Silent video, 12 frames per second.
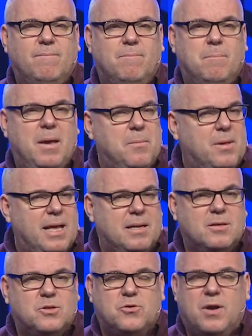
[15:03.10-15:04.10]
Maybe
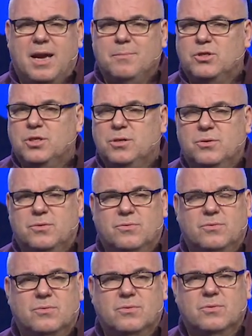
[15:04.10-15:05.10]
that describes you.
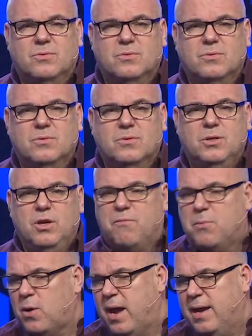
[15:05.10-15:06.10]
You've
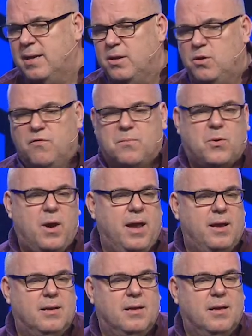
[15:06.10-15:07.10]
prayed and you've
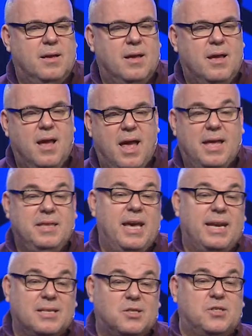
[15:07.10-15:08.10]
prayed, and
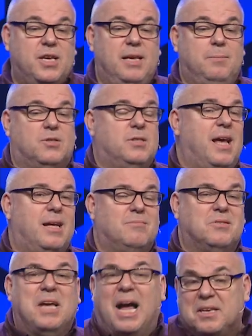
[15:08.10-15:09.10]
yet it seems
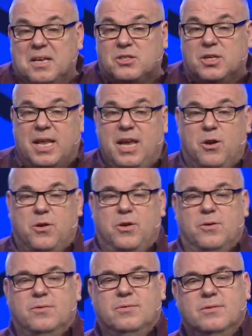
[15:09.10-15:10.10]
that God doesn't hear
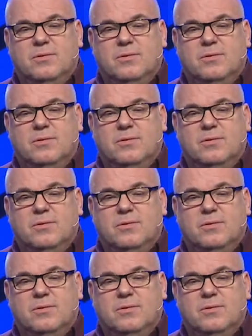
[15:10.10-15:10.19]
you.